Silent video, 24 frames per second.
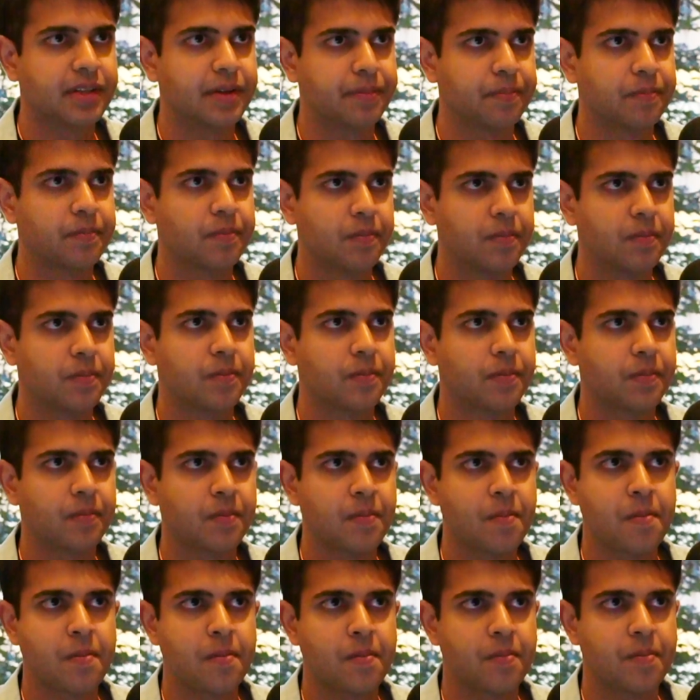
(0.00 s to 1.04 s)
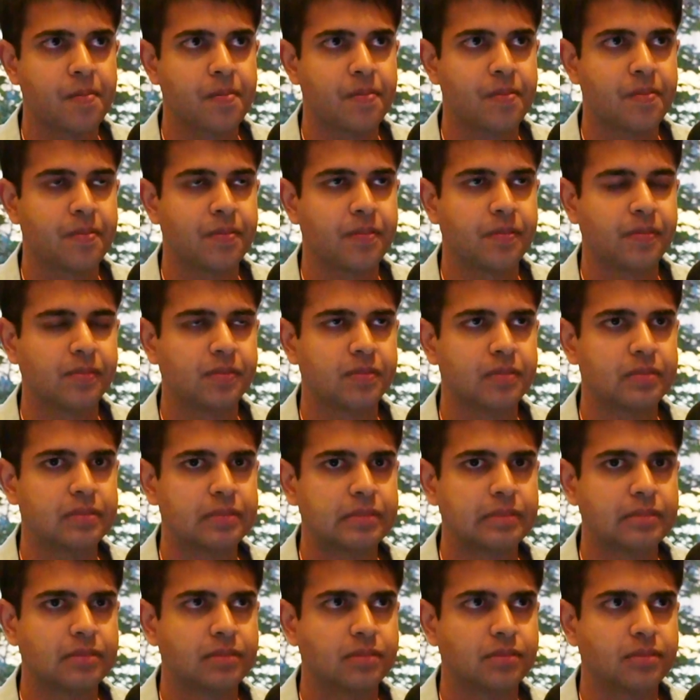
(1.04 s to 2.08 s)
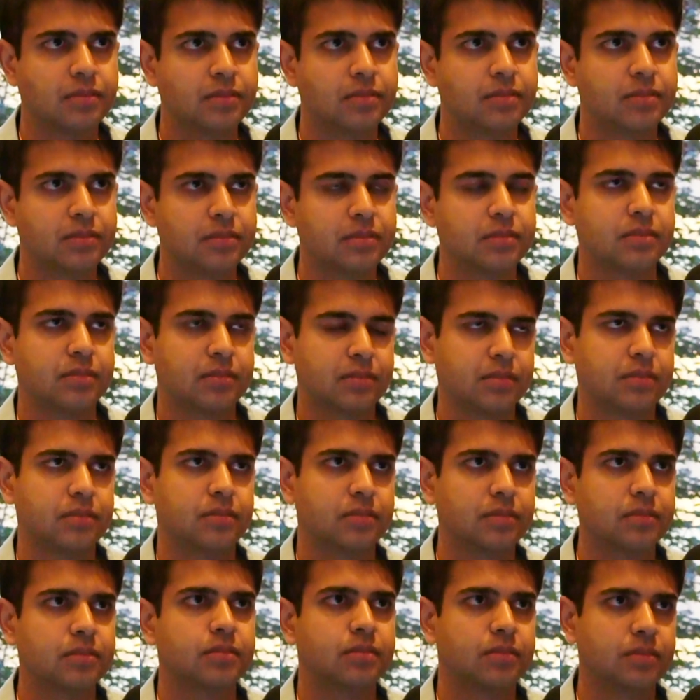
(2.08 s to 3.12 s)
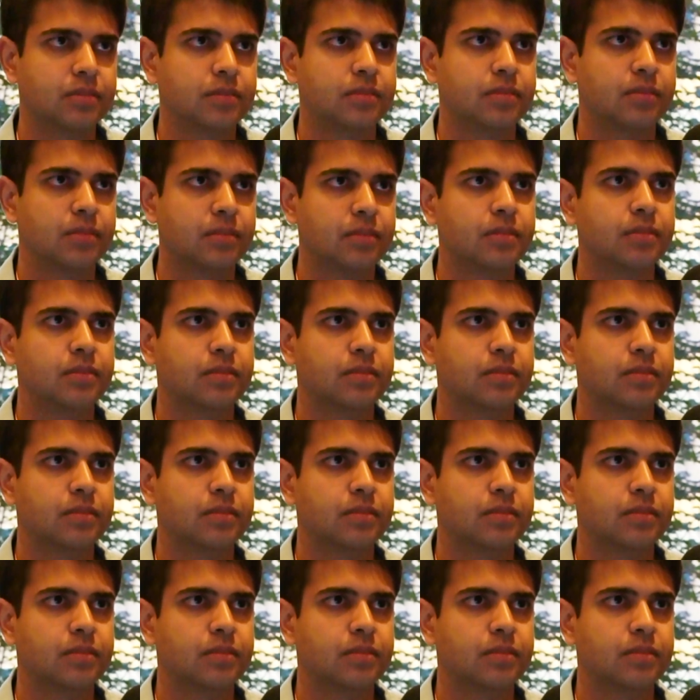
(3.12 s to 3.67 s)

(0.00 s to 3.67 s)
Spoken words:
And then the most used and the most valuable for you and for your customers today. But